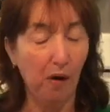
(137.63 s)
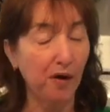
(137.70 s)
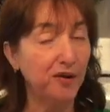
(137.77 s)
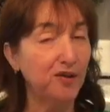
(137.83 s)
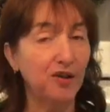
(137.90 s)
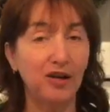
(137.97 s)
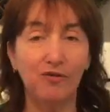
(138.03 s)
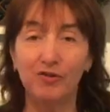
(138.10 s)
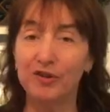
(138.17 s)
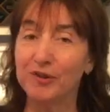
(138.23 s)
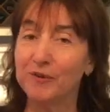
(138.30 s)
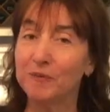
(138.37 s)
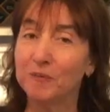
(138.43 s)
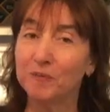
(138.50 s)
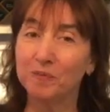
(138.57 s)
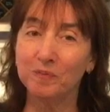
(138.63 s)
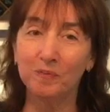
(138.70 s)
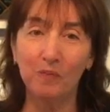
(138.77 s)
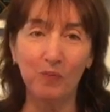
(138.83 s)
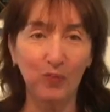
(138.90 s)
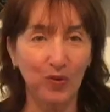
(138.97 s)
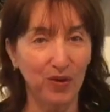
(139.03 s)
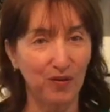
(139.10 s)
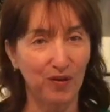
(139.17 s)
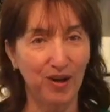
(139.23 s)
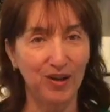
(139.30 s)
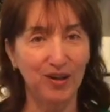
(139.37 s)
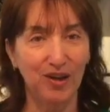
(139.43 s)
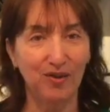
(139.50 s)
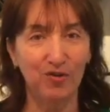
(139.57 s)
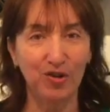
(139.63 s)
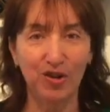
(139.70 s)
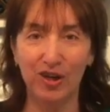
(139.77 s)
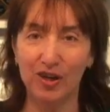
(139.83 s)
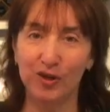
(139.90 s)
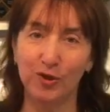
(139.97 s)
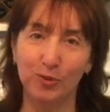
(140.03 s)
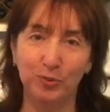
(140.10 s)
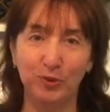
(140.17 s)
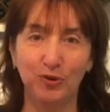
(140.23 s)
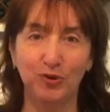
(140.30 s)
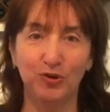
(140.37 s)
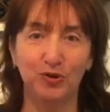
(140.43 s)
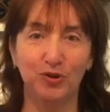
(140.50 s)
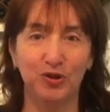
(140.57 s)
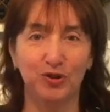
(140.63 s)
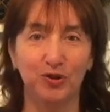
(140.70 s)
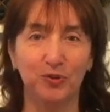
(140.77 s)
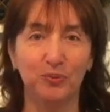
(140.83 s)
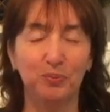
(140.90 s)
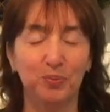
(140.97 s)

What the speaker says: I love it. I love it. I hope you do too.